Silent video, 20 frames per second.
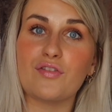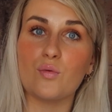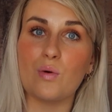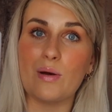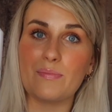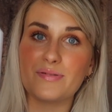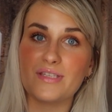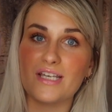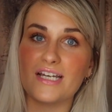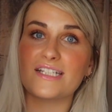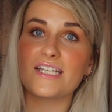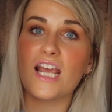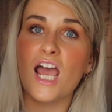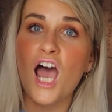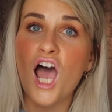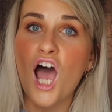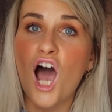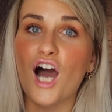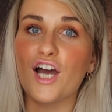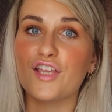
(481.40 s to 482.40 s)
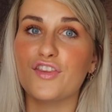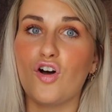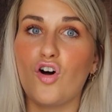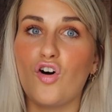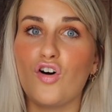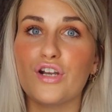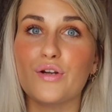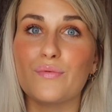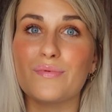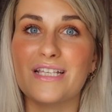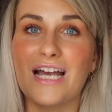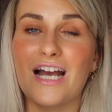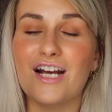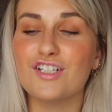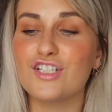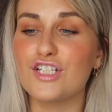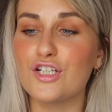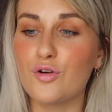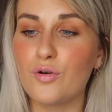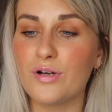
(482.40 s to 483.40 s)
the website, I thought it was
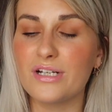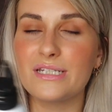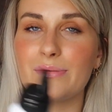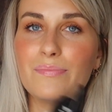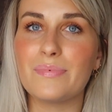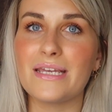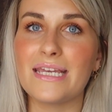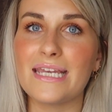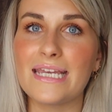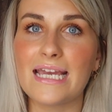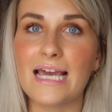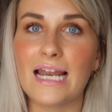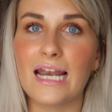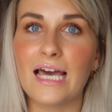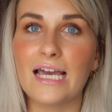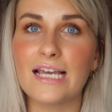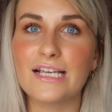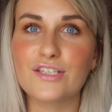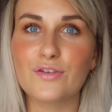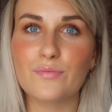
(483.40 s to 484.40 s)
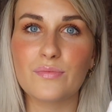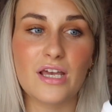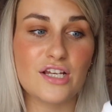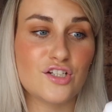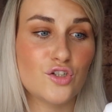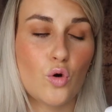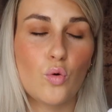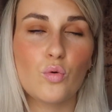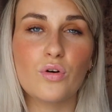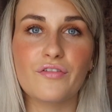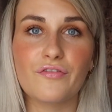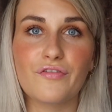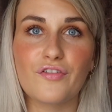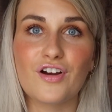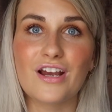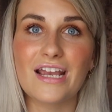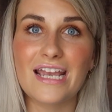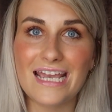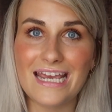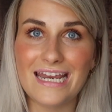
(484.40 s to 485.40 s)
actually going to be like a toner
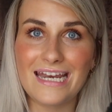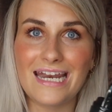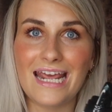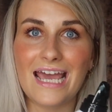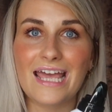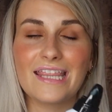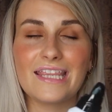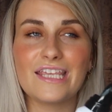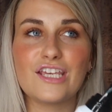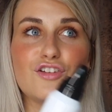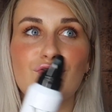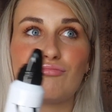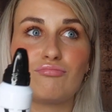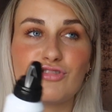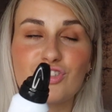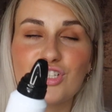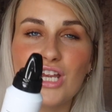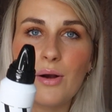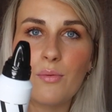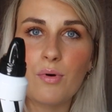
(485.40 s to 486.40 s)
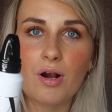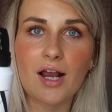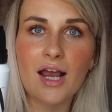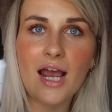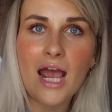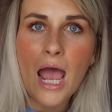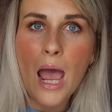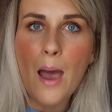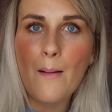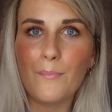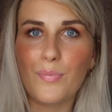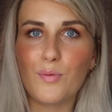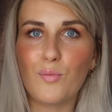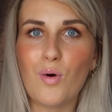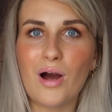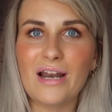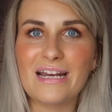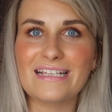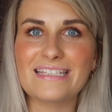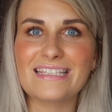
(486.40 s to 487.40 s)
for in the shower. But
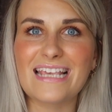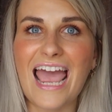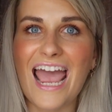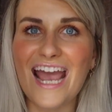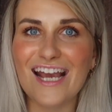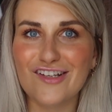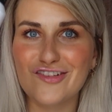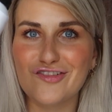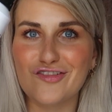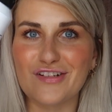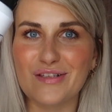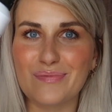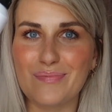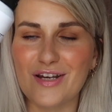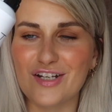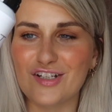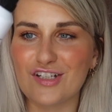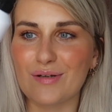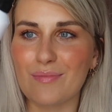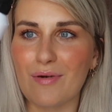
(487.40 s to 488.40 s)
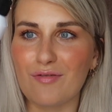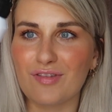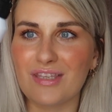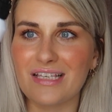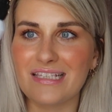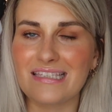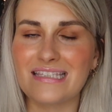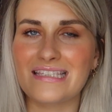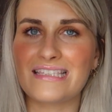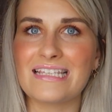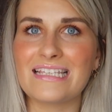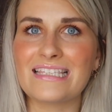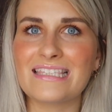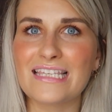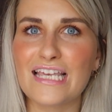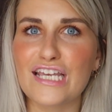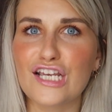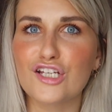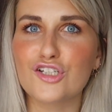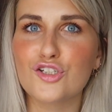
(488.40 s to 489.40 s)
what is extra special about this is it's
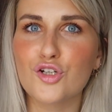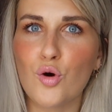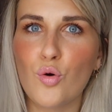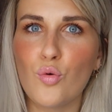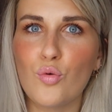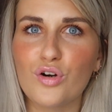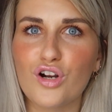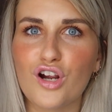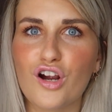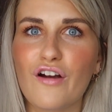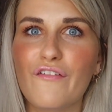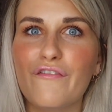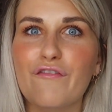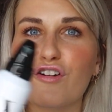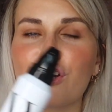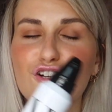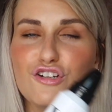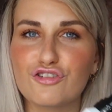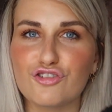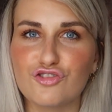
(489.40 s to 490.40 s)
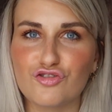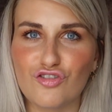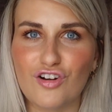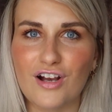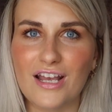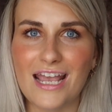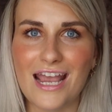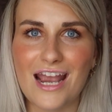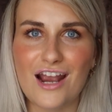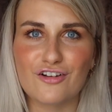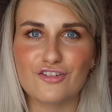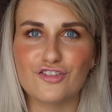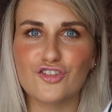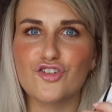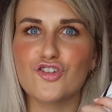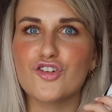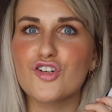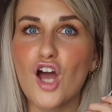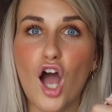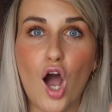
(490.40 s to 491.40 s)
like a toner for your dry hair. So
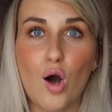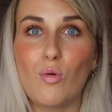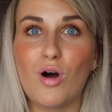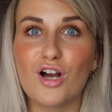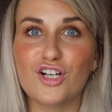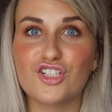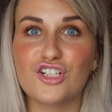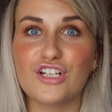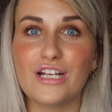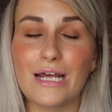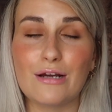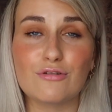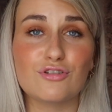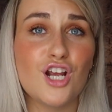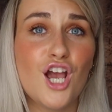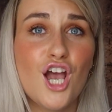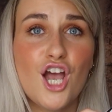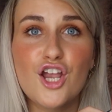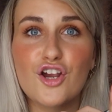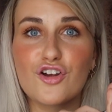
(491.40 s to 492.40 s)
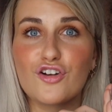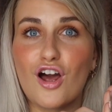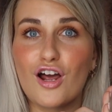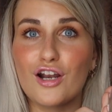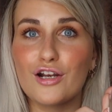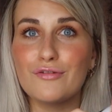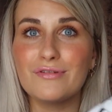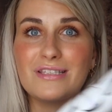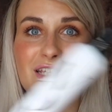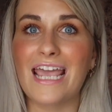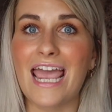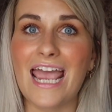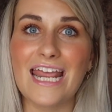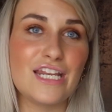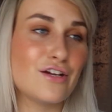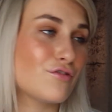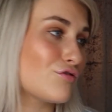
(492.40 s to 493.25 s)
you're not washing it out, you're not losing any